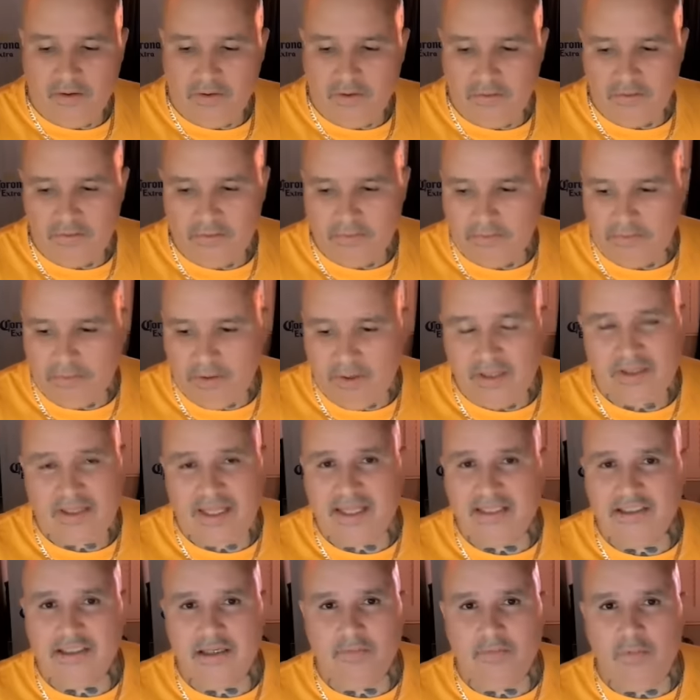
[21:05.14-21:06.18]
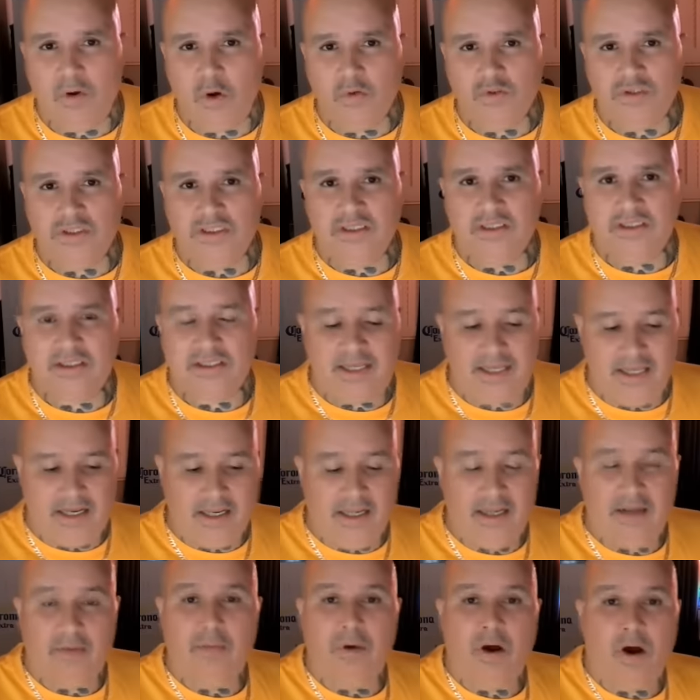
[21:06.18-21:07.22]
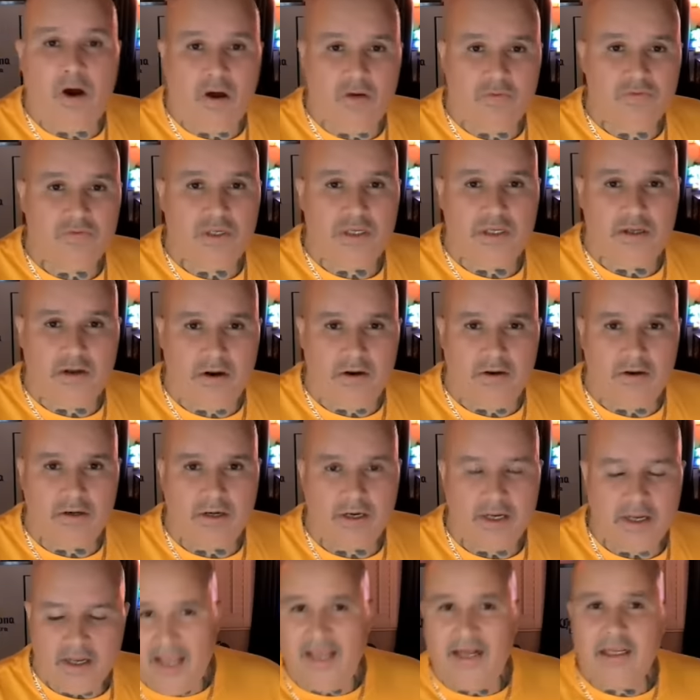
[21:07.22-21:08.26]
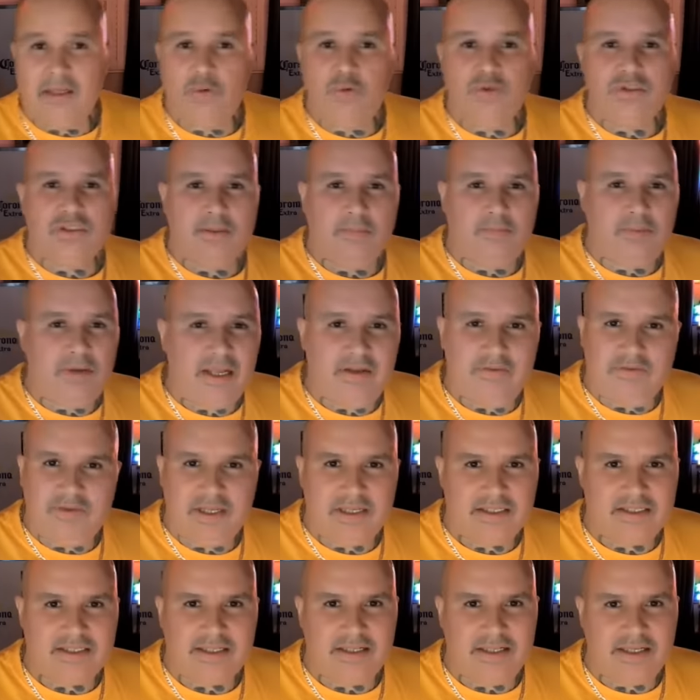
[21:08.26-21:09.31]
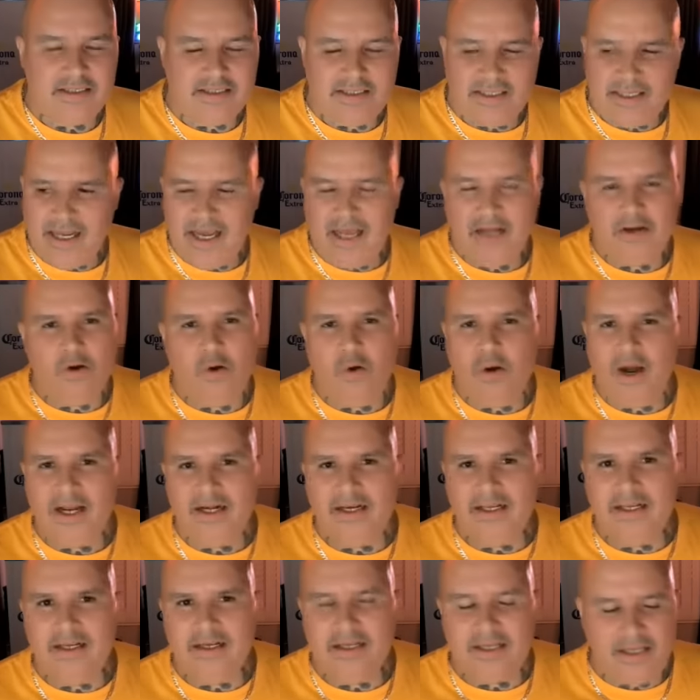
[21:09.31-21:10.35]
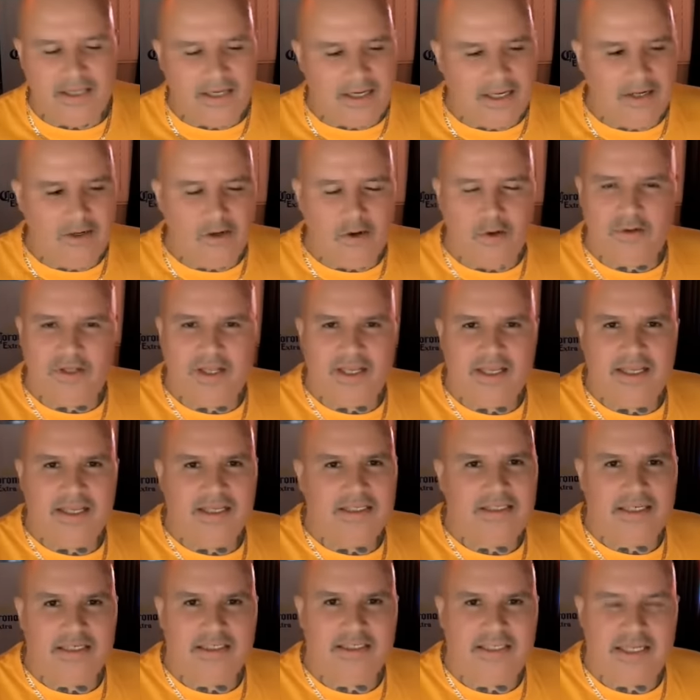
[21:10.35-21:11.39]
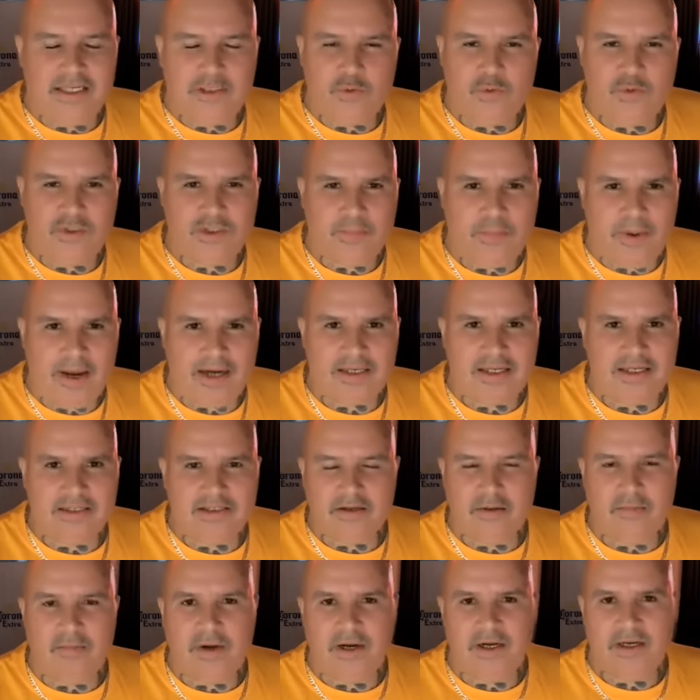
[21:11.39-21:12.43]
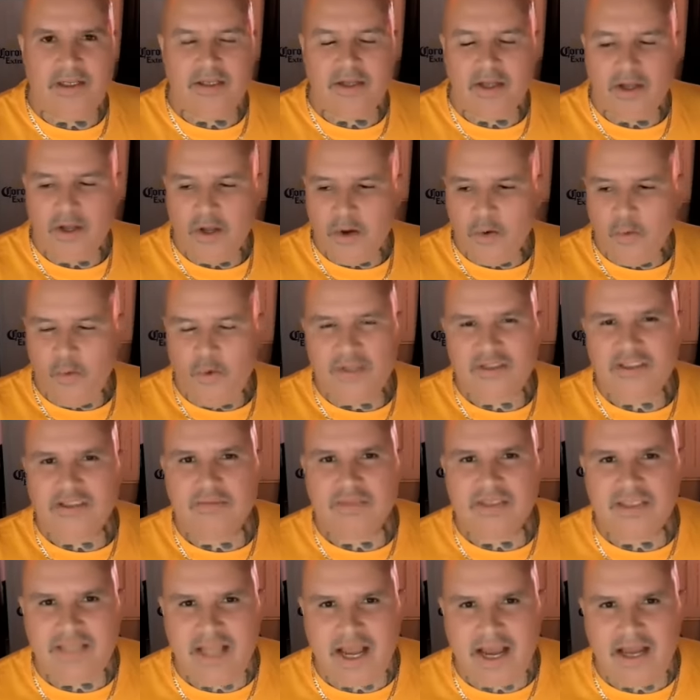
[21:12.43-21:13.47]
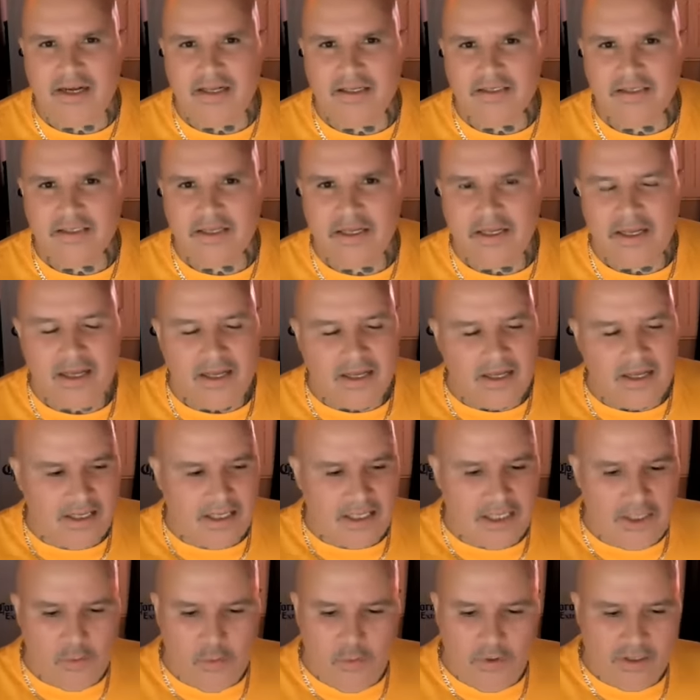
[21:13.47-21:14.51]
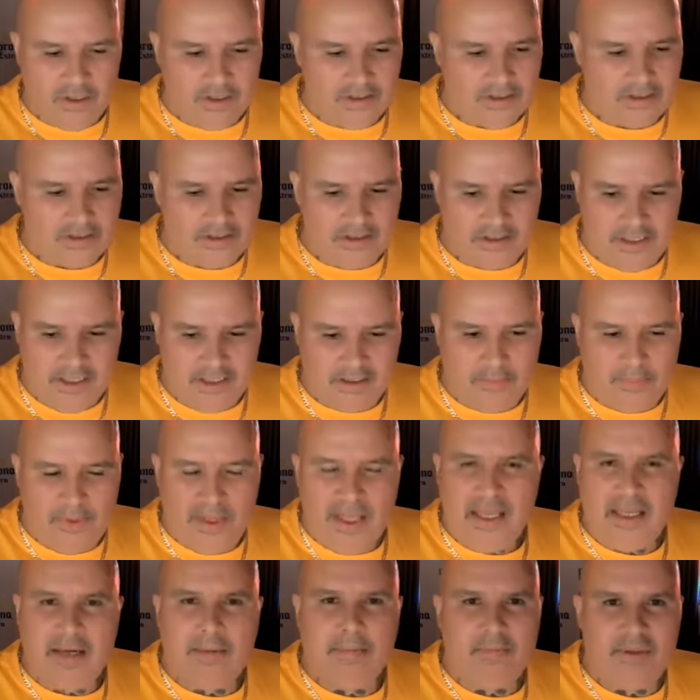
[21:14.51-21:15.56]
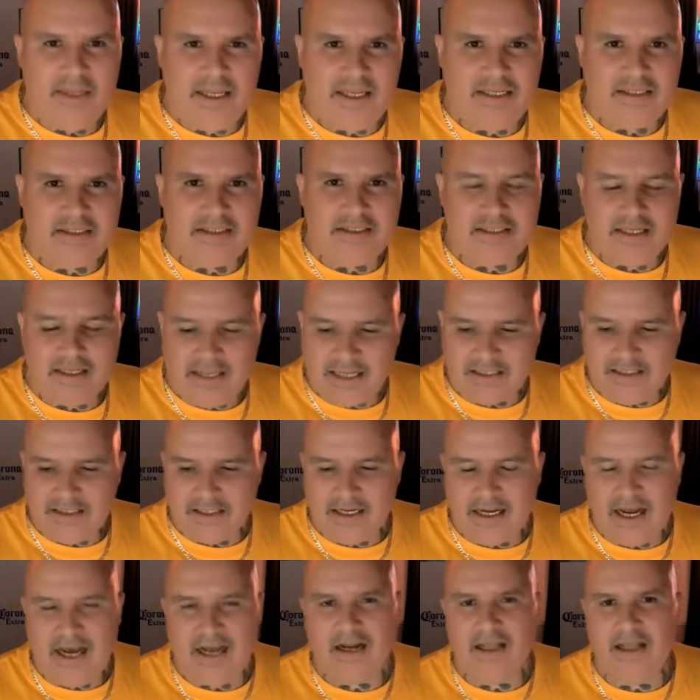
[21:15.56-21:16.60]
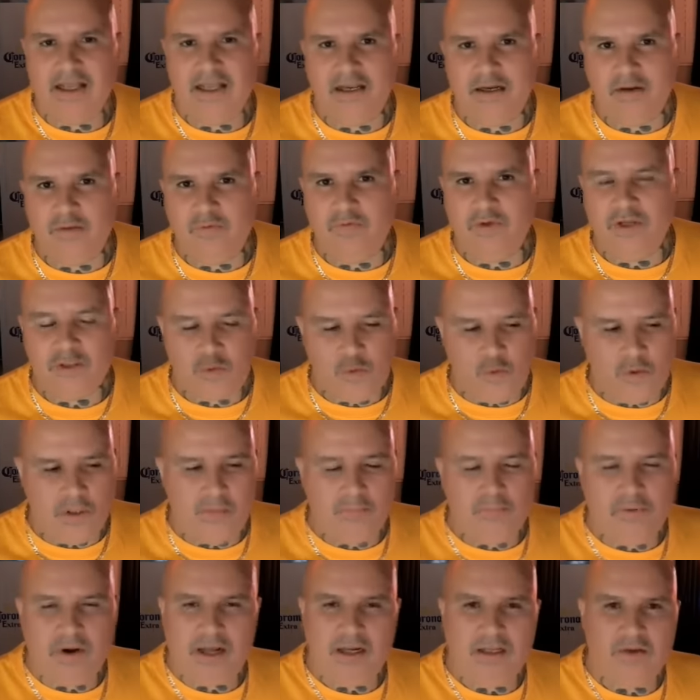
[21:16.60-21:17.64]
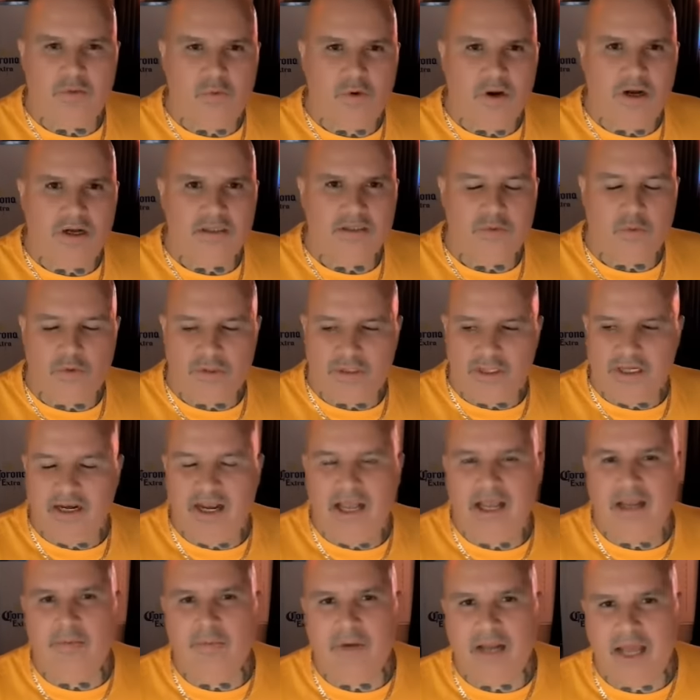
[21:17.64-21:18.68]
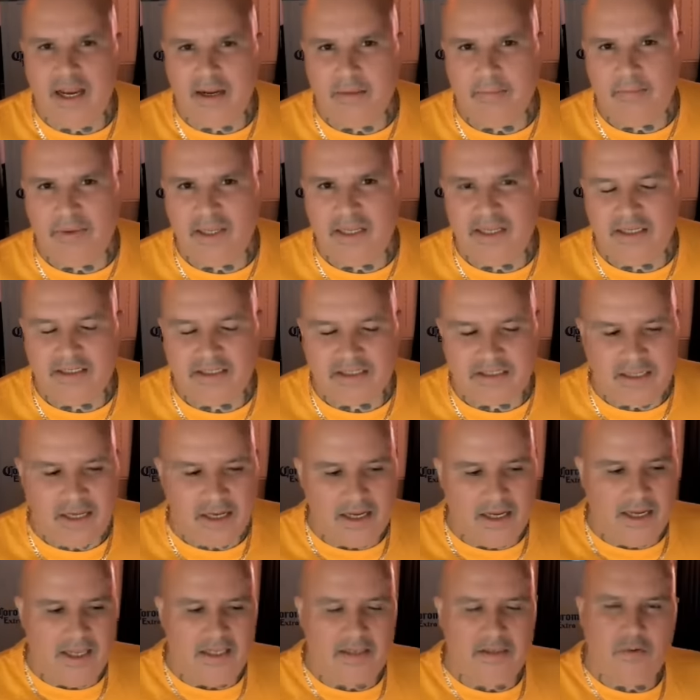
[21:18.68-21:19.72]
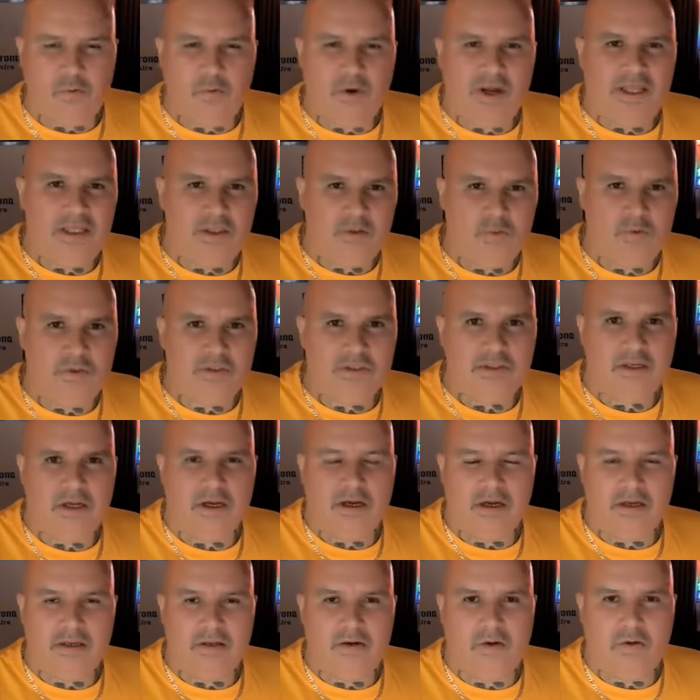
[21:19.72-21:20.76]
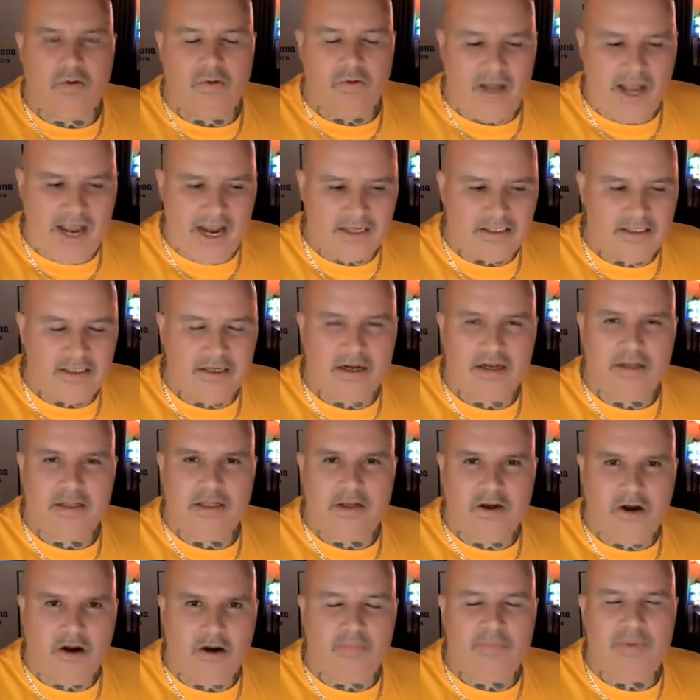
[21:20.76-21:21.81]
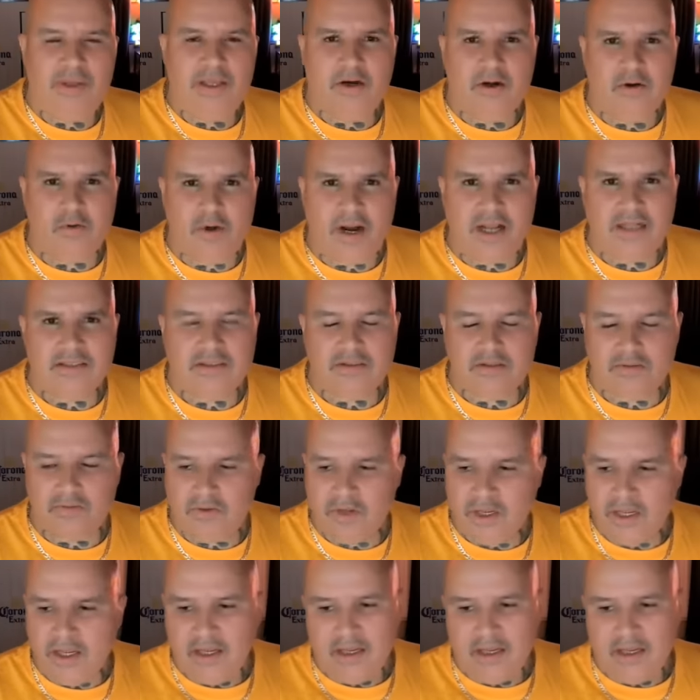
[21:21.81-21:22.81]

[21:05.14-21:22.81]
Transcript: know, putting things in motion to get him off the yard. And he was oblivious to this. He had no idea. He didn't know that he had just disrespected somebody with some status. He was just being beast. That's the kind of individual he probably was. With a name like Beast and the way he was, you know, acting on the yard, being aggressive,